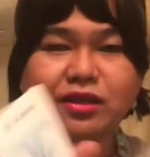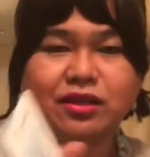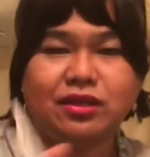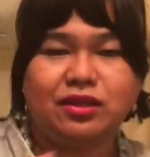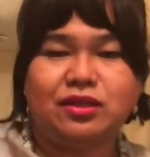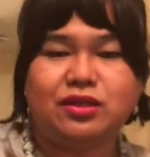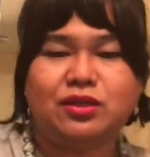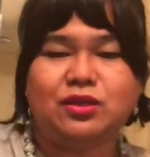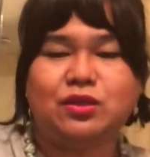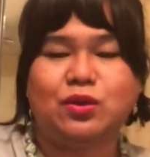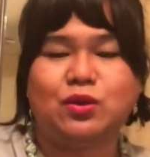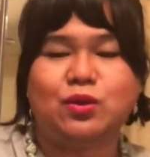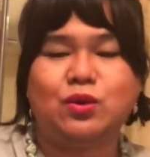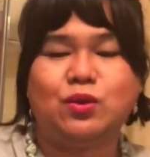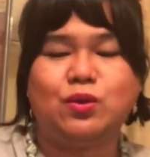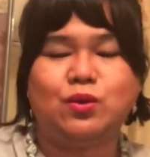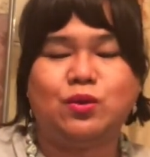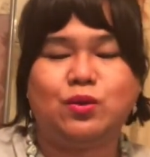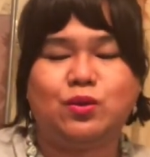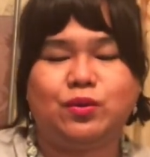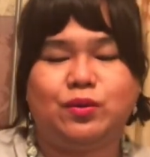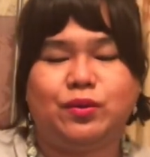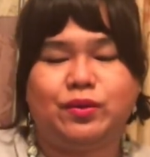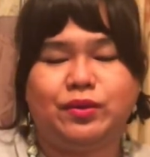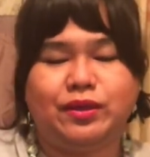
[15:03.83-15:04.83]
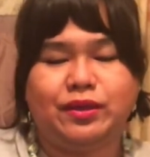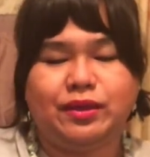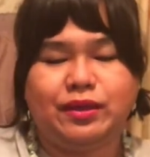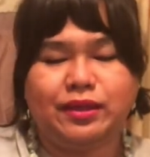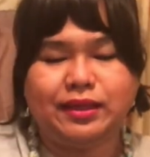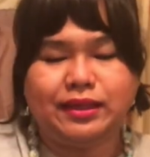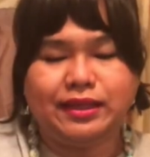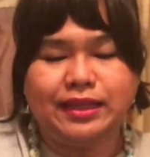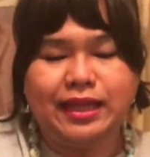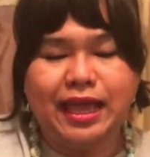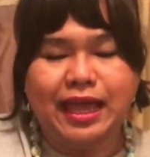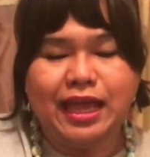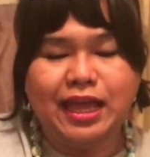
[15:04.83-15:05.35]
So,
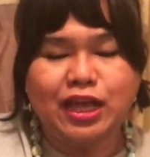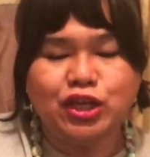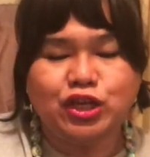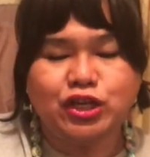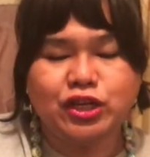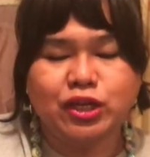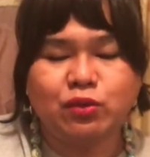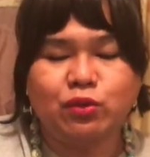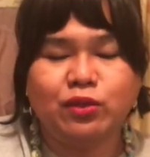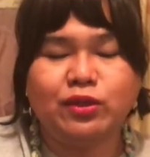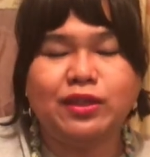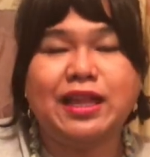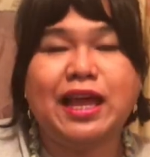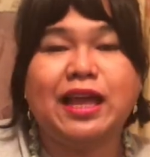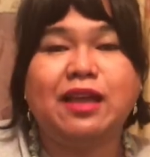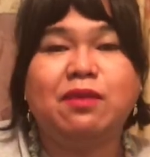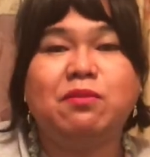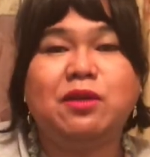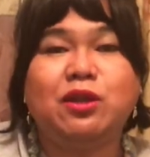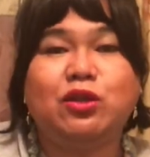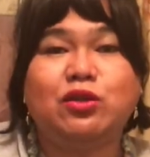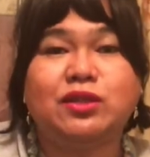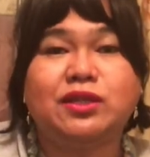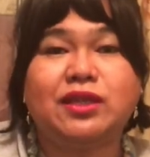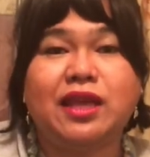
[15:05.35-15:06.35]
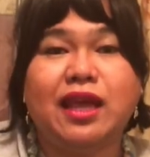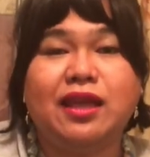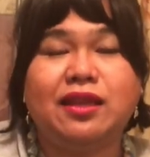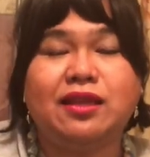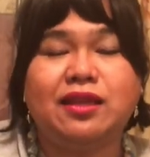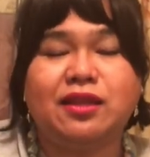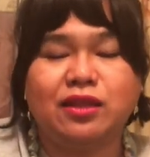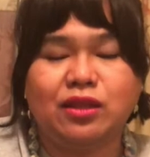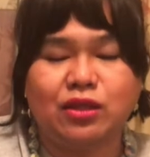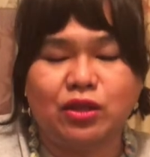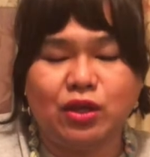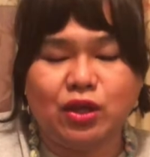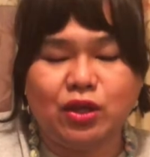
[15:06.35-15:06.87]
the angel would like me to say
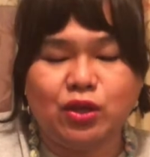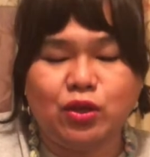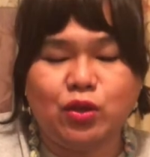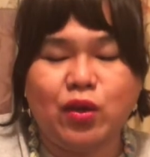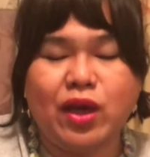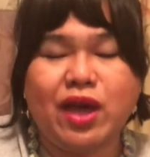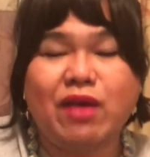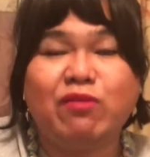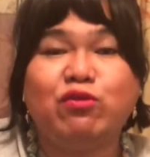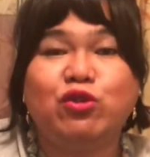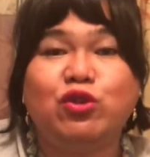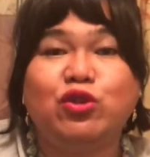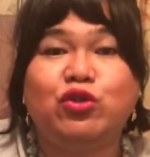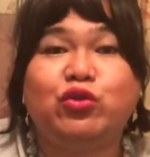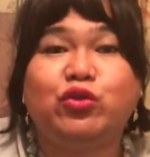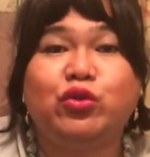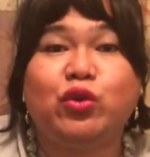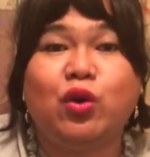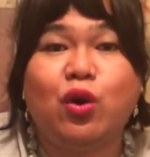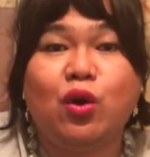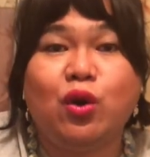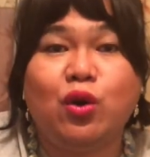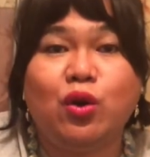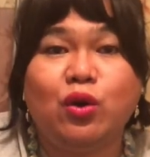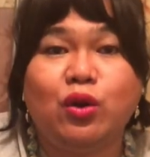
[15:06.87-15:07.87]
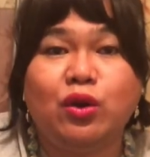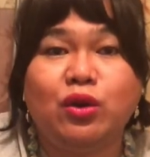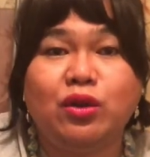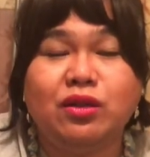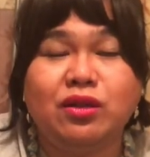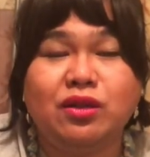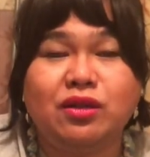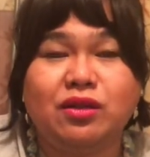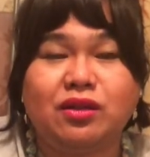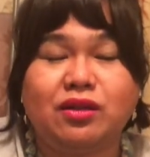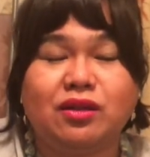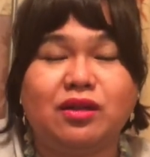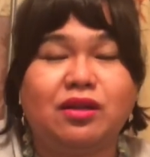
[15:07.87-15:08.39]
that you have control
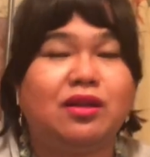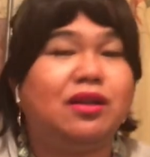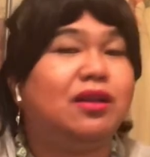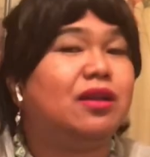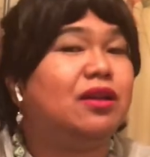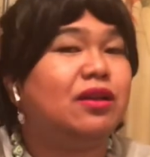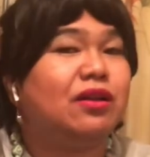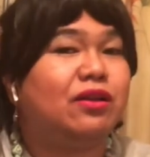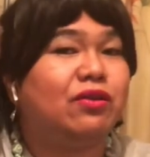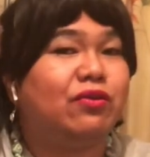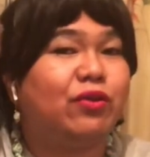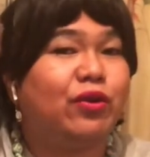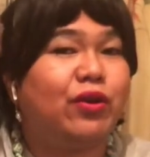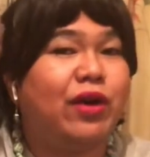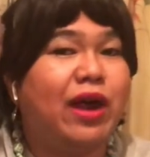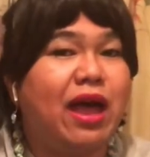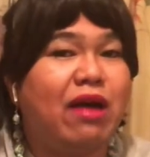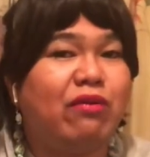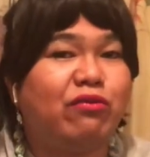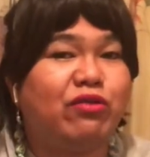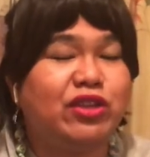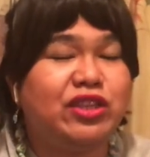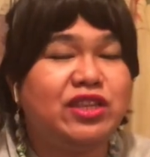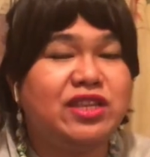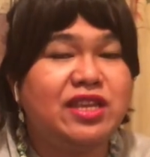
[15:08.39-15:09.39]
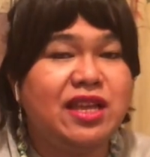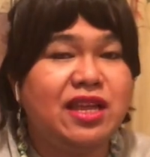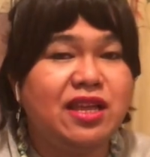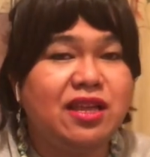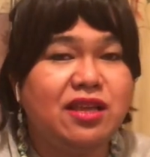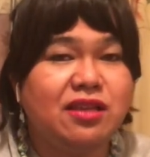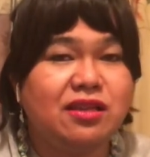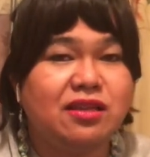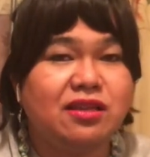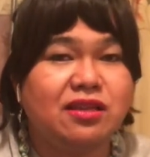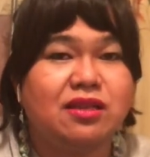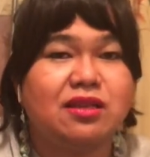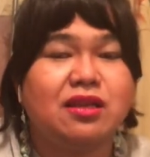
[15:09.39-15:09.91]
for everything.
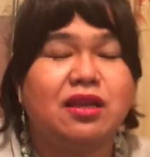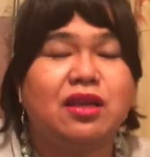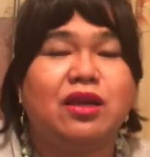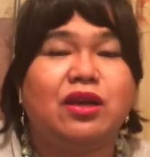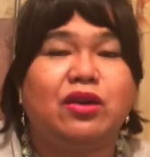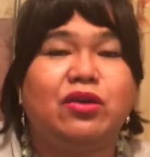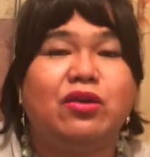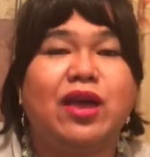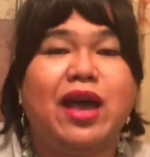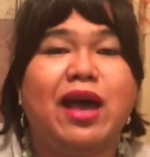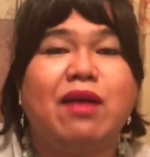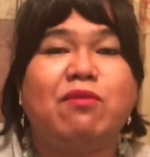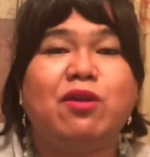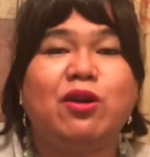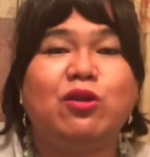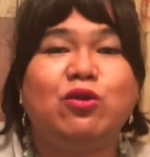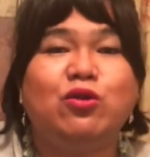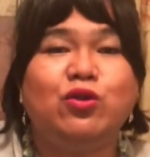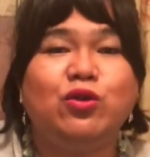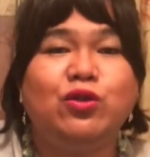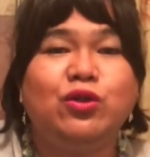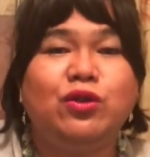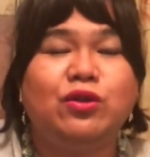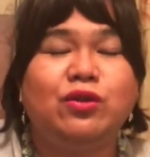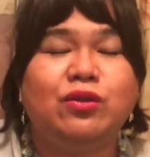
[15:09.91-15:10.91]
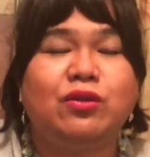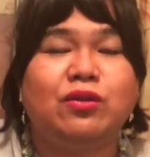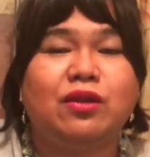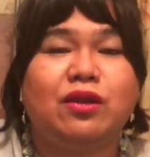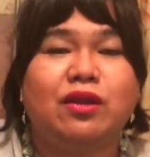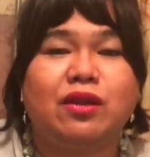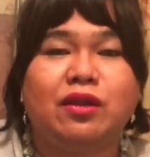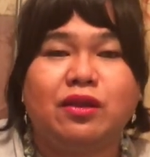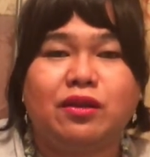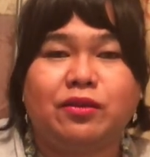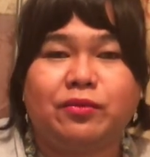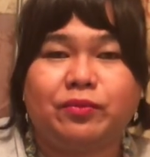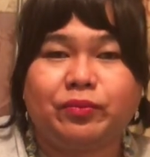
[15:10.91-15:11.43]
You have a good
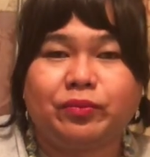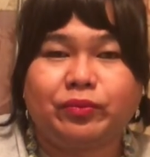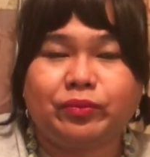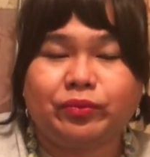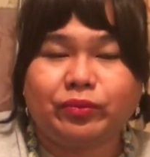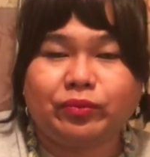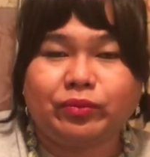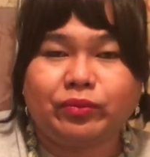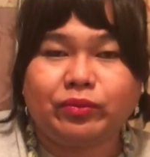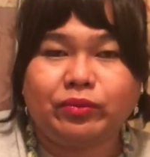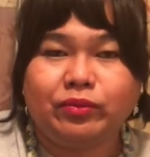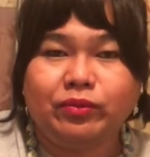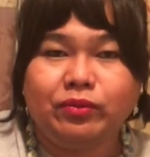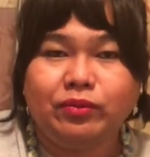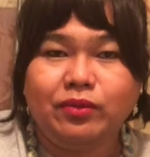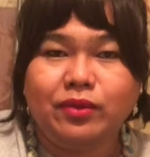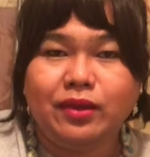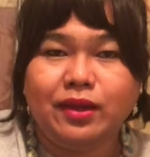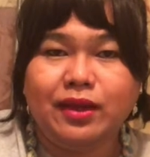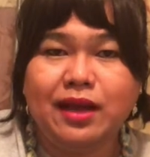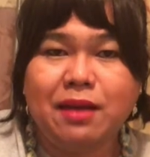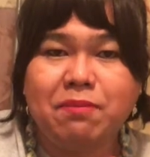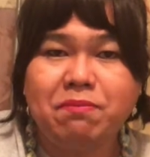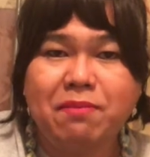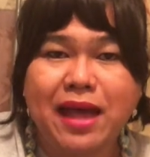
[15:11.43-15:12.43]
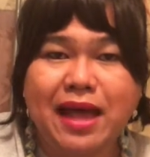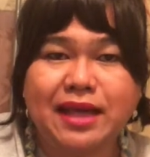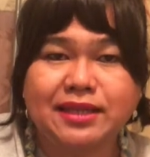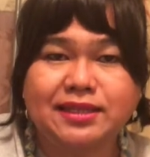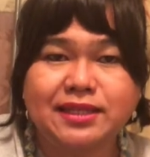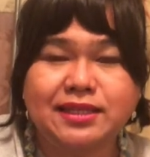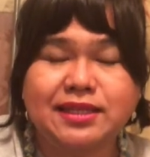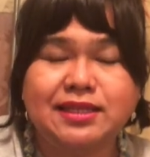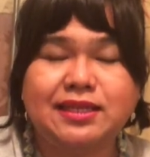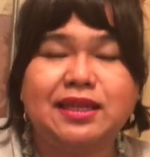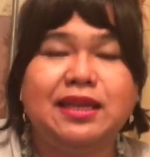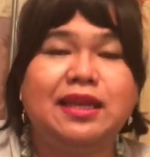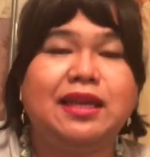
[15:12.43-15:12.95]

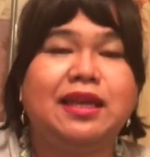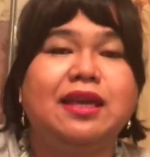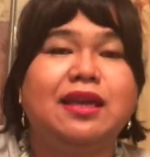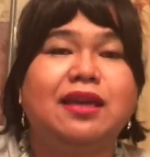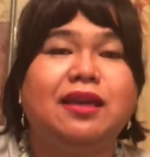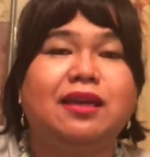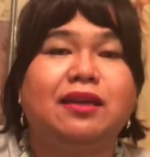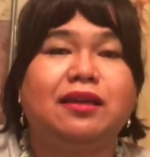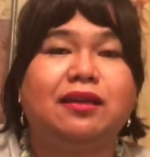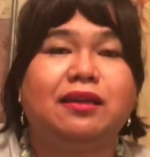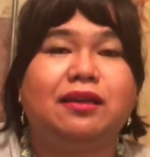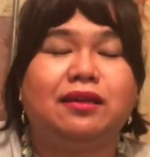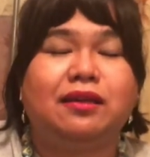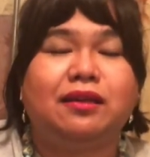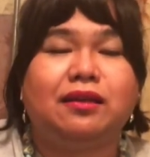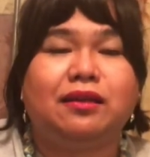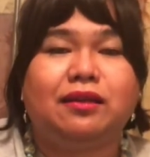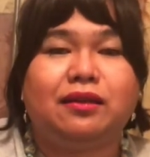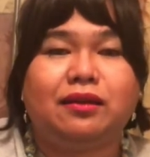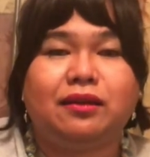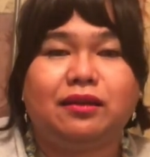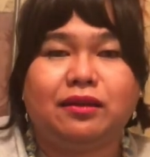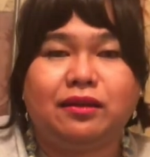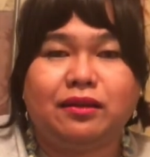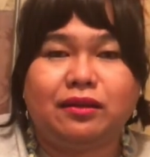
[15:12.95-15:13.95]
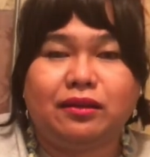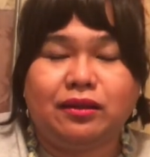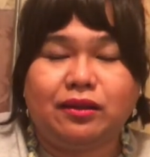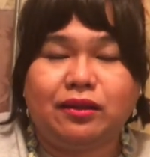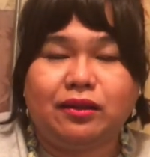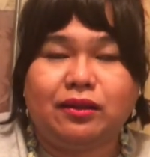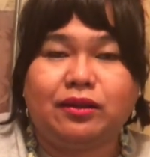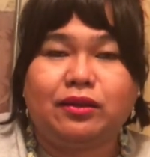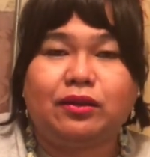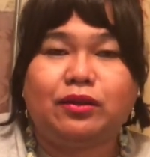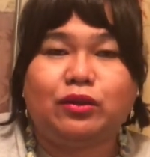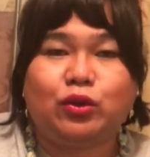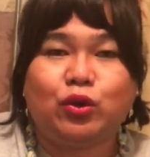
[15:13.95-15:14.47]
capacity
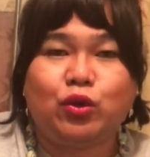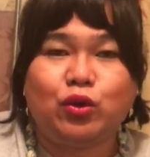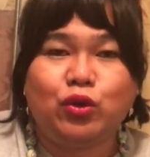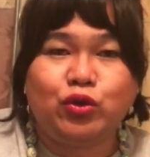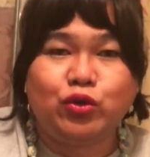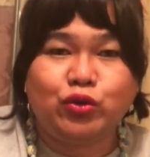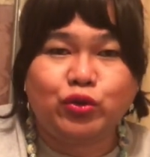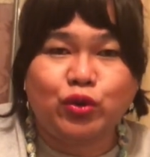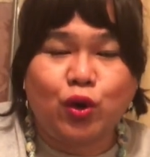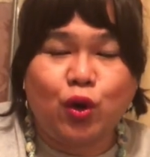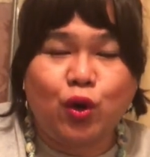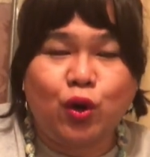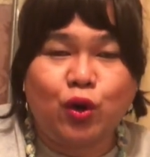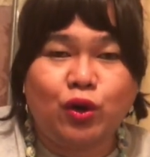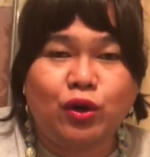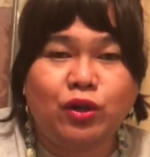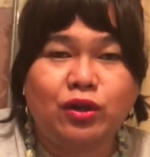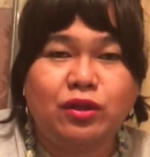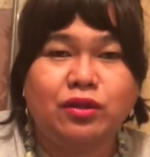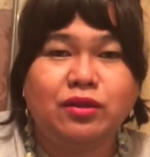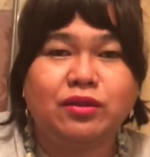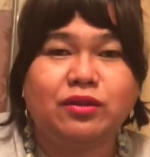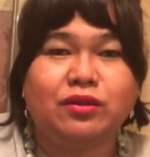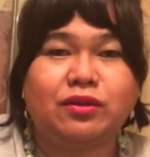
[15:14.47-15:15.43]
to control